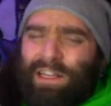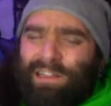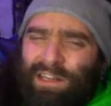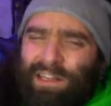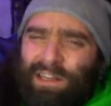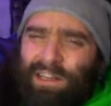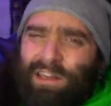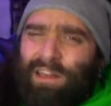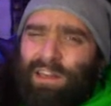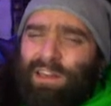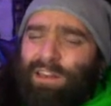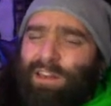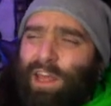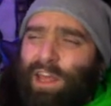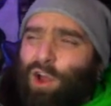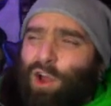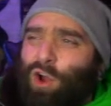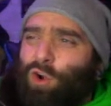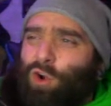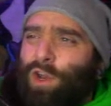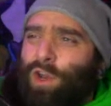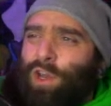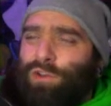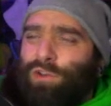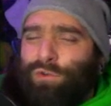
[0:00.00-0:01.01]
Didn't they
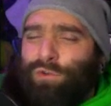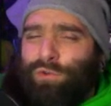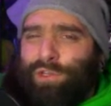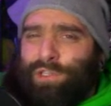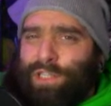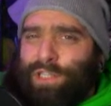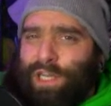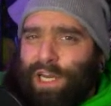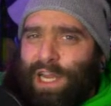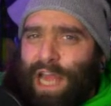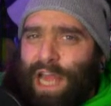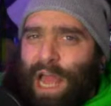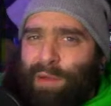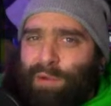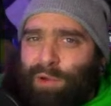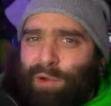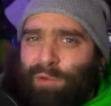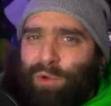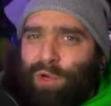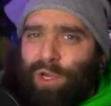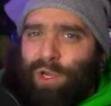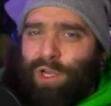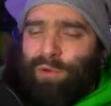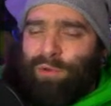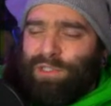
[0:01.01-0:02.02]
already do this in a
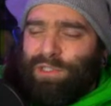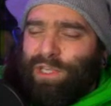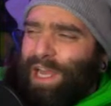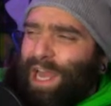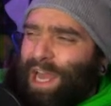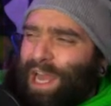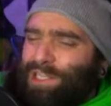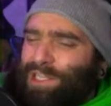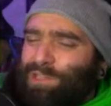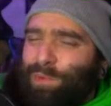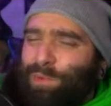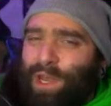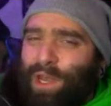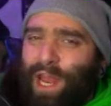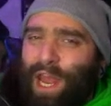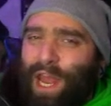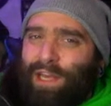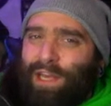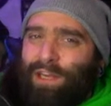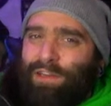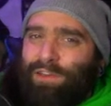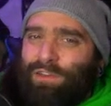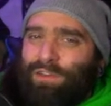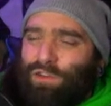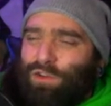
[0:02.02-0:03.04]
comic book? It was like X-Men
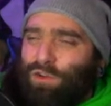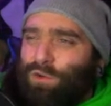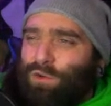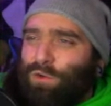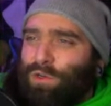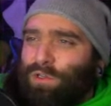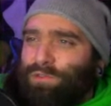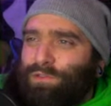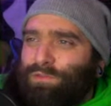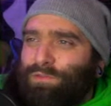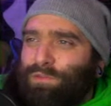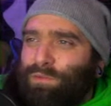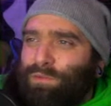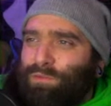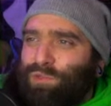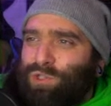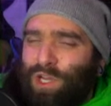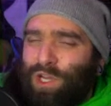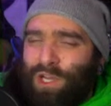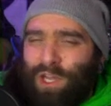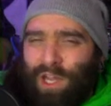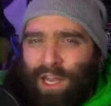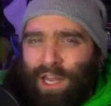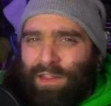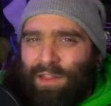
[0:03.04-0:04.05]
92 or some
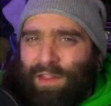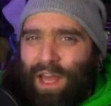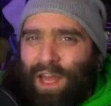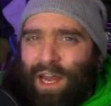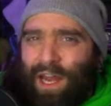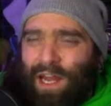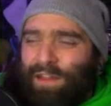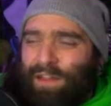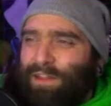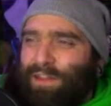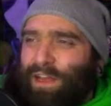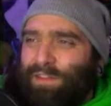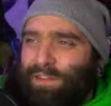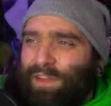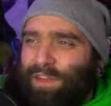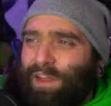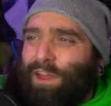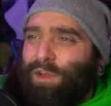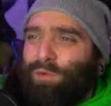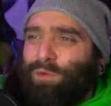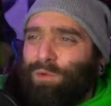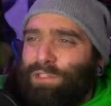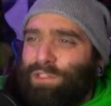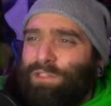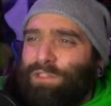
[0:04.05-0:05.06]
shit like that.
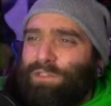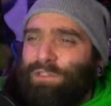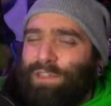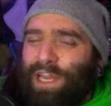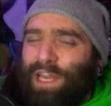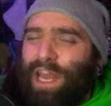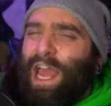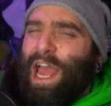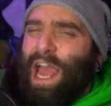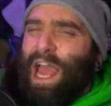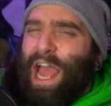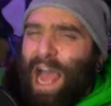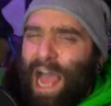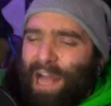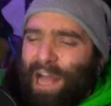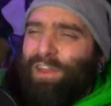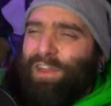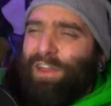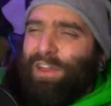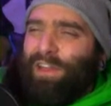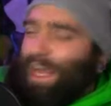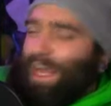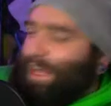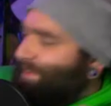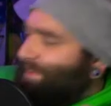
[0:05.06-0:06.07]
I
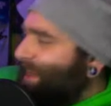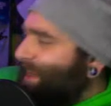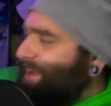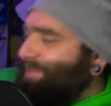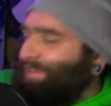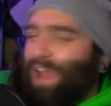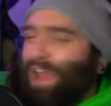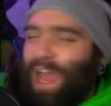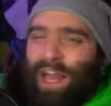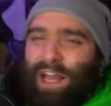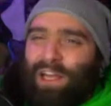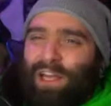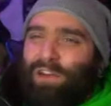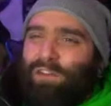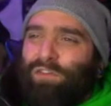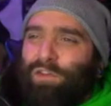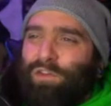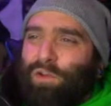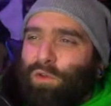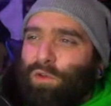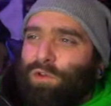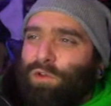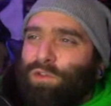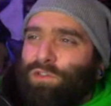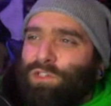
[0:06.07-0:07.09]
think I've got like a
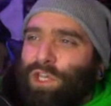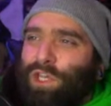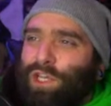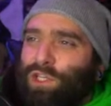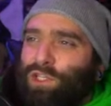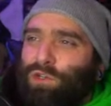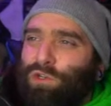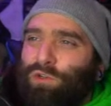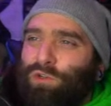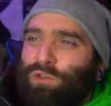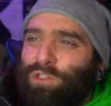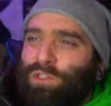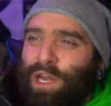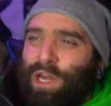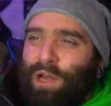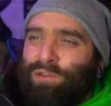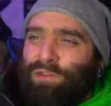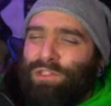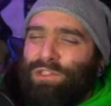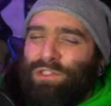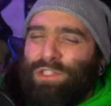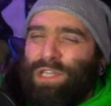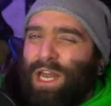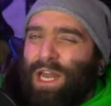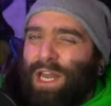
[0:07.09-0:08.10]
few of those issues, and I
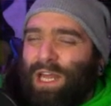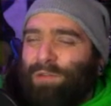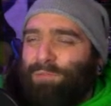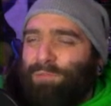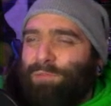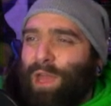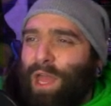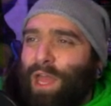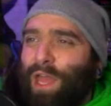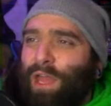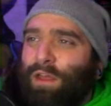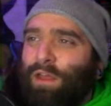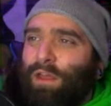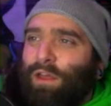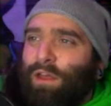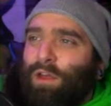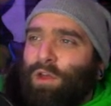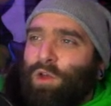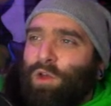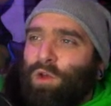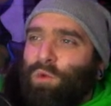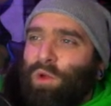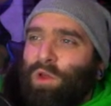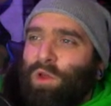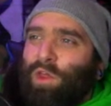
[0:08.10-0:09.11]
was just kind of like meh
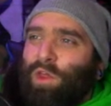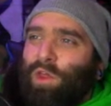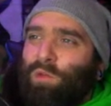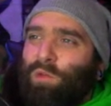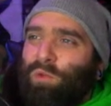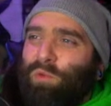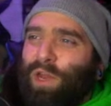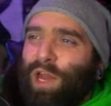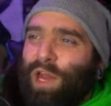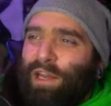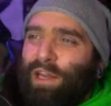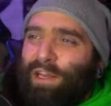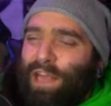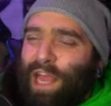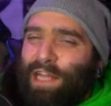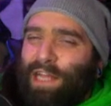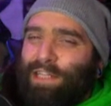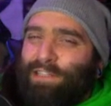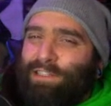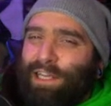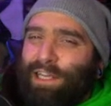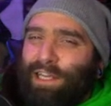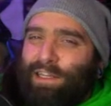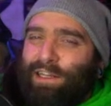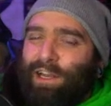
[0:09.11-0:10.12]
with it. But
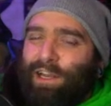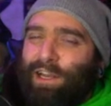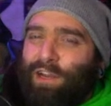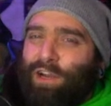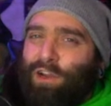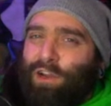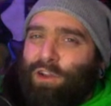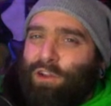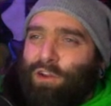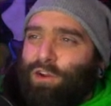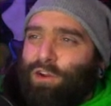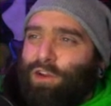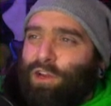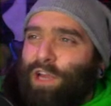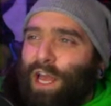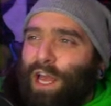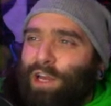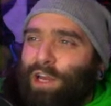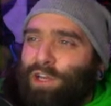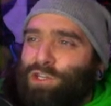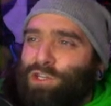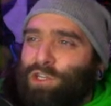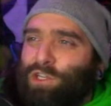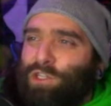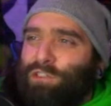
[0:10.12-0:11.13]
it's like they're
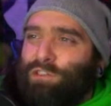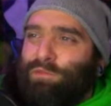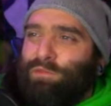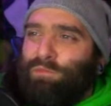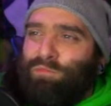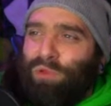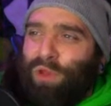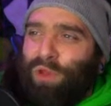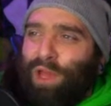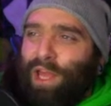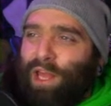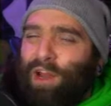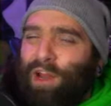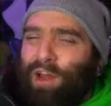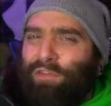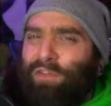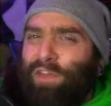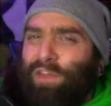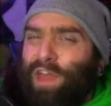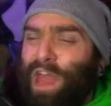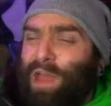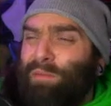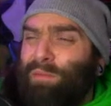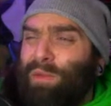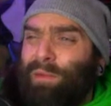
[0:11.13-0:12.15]
kind of just playing
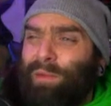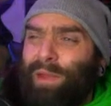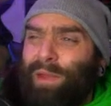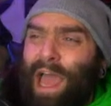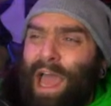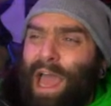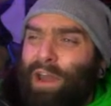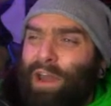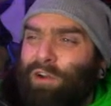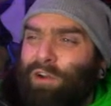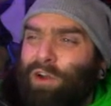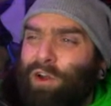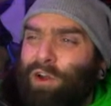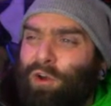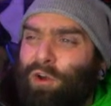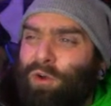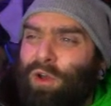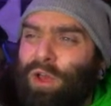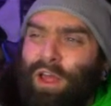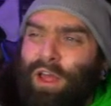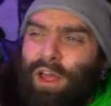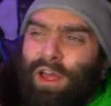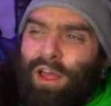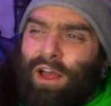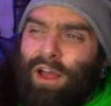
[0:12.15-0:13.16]
off that, maybe. I don't know.
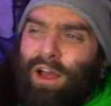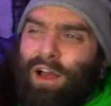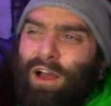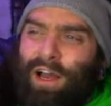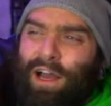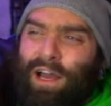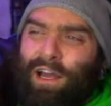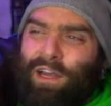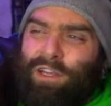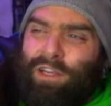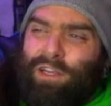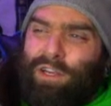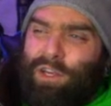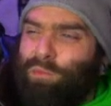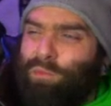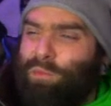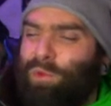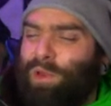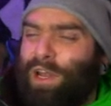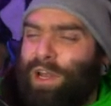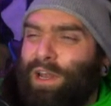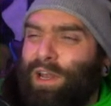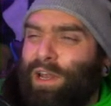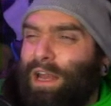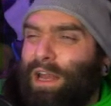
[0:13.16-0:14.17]

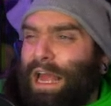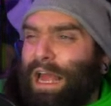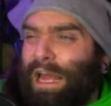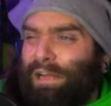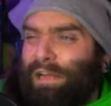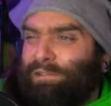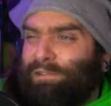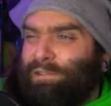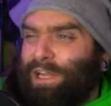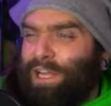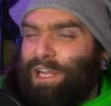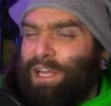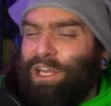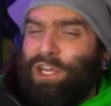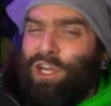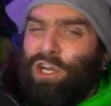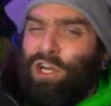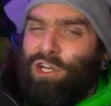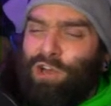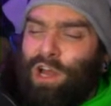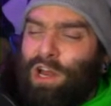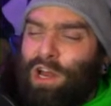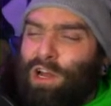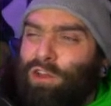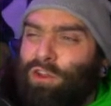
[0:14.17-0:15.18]
They could
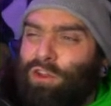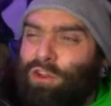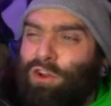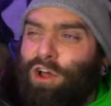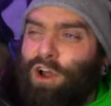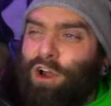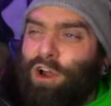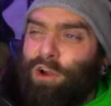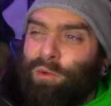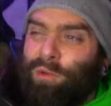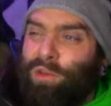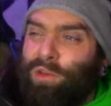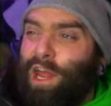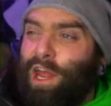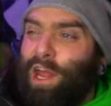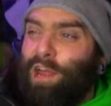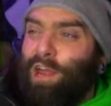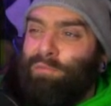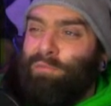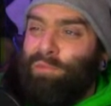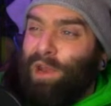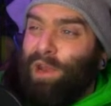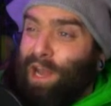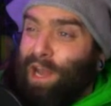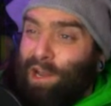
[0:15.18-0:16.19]
have tried a little harder with the
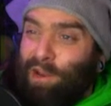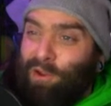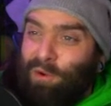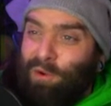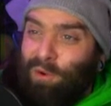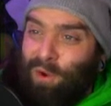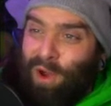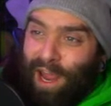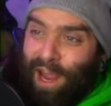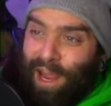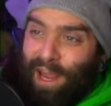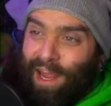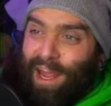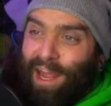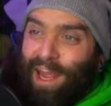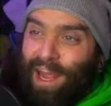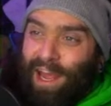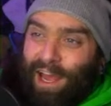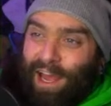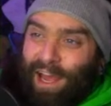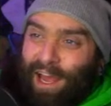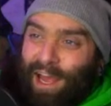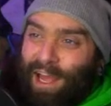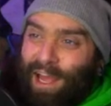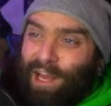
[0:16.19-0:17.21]
name. But anyway,
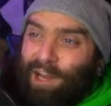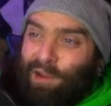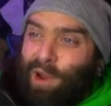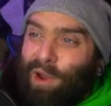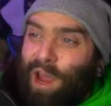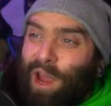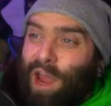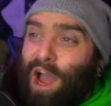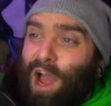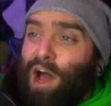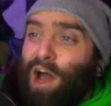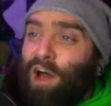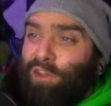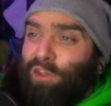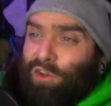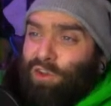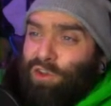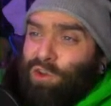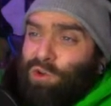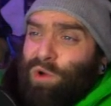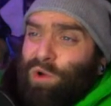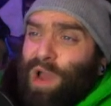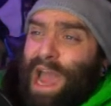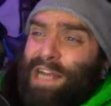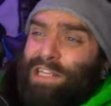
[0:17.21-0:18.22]
the
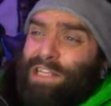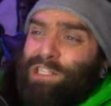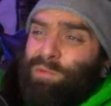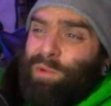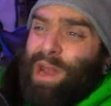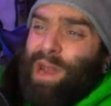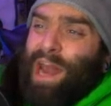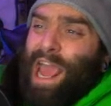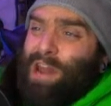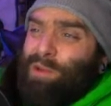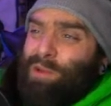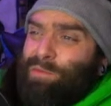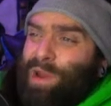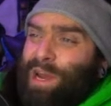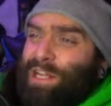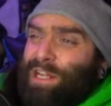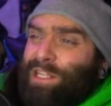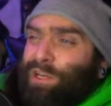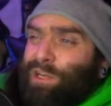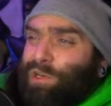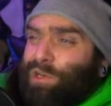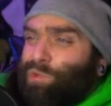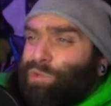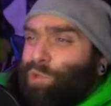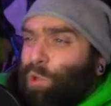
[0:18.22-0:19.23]
new X-Men animated
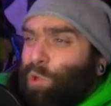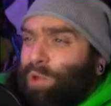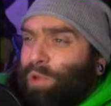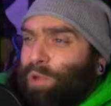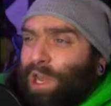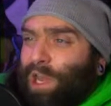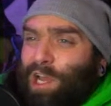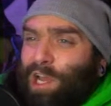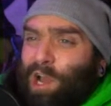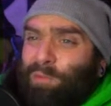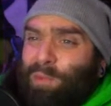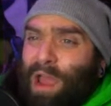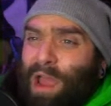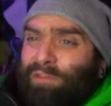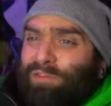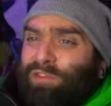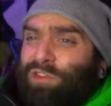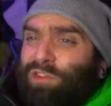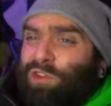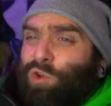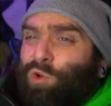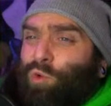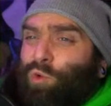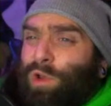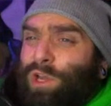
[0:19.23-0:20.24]
series will pick up after
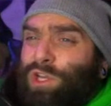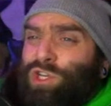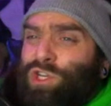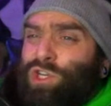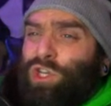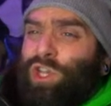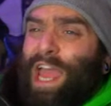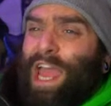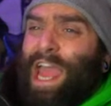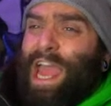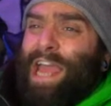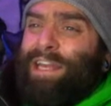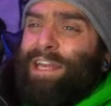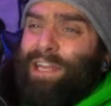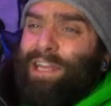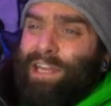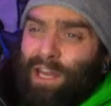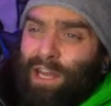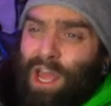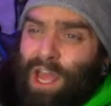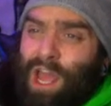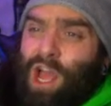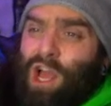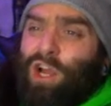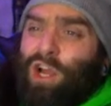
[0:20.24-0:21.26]
the original
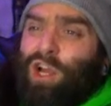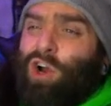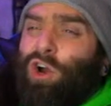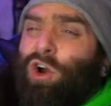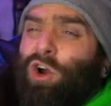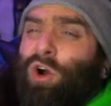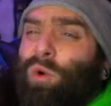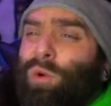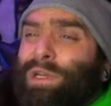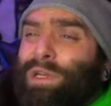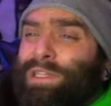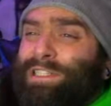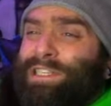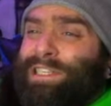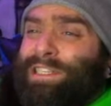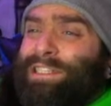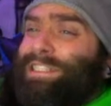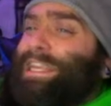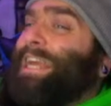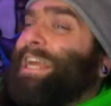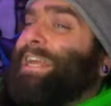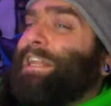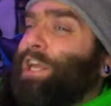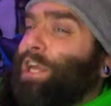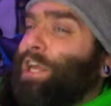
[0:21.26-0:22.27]
ended,
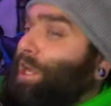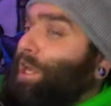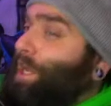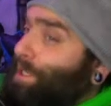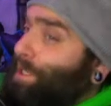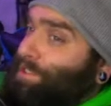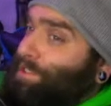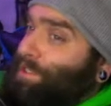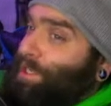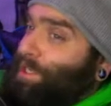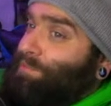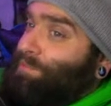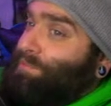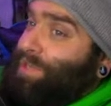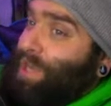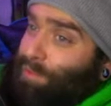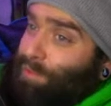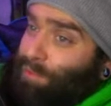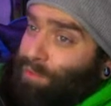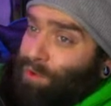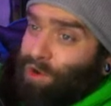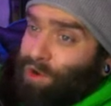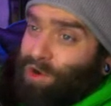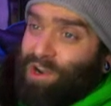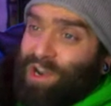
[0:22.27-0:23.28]
coincidentally, in
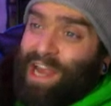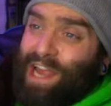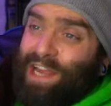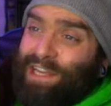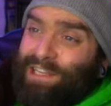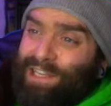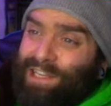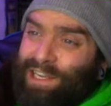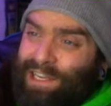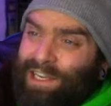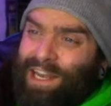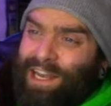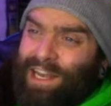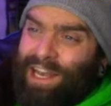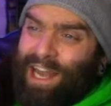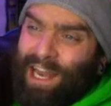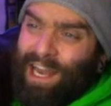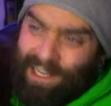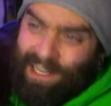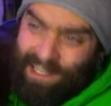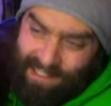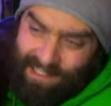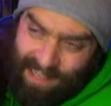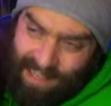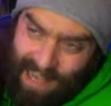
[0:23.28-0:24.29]
September
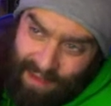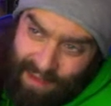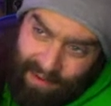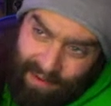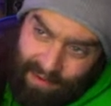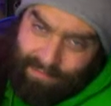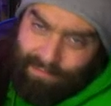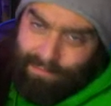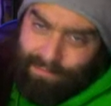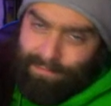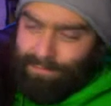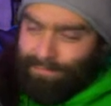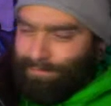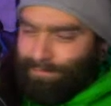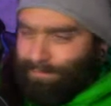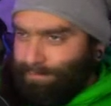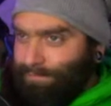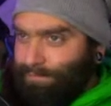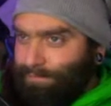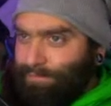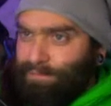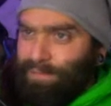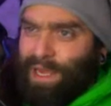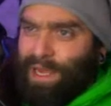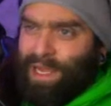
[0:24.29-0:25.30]
1997.
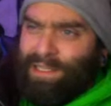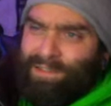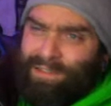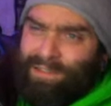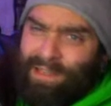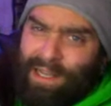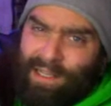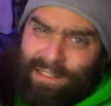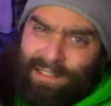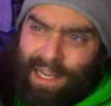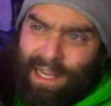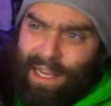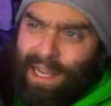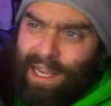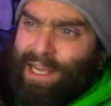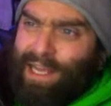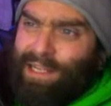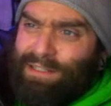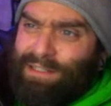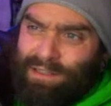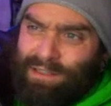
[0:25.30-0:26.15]
Makes sense, I guess.